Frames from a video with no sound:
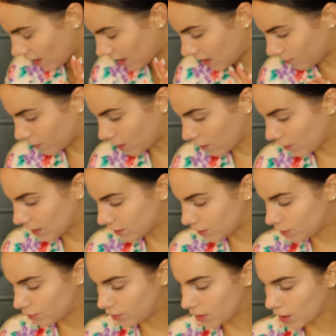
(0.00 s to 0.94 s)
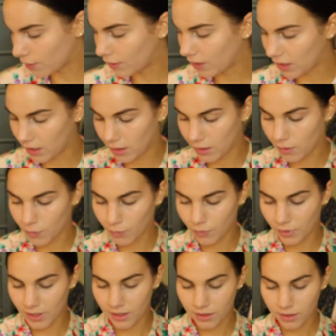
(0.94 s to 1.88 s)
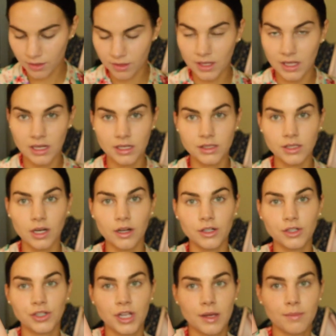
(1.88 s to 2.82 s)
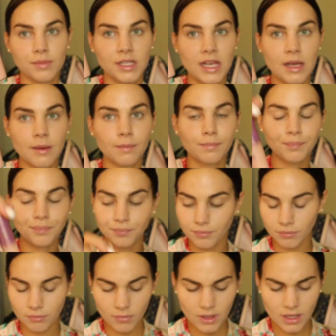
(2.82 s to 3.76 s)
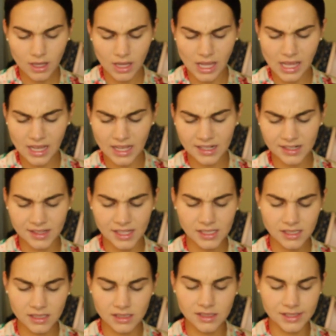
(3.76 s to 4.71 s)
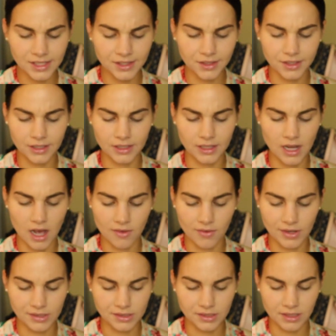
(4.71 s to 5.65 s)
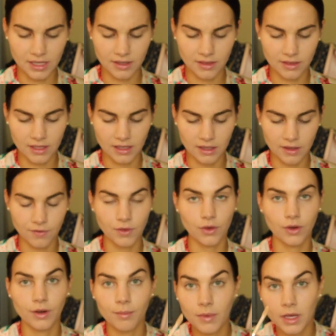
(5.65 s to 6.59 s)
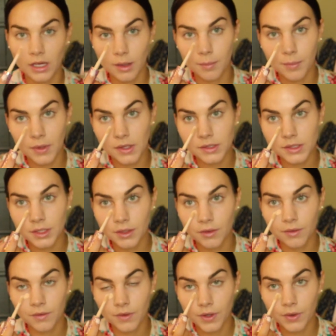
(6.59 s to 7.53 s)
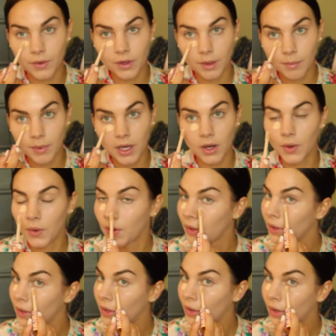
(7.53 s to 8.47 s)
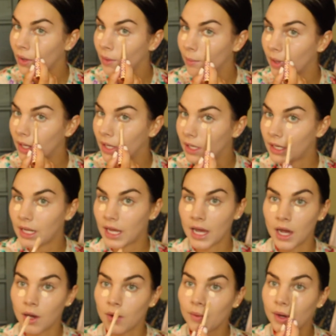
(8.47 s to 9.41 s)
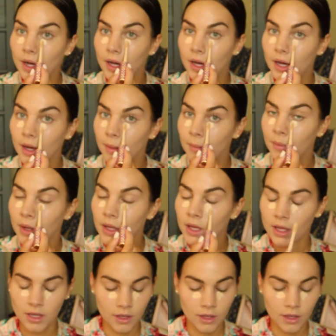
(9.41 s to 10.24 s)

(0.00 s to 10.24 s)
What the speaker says: I am going to go in with the Tarte Shape Tape. And this concealer, obviously, I think if you're a makeup person, you've known about by now.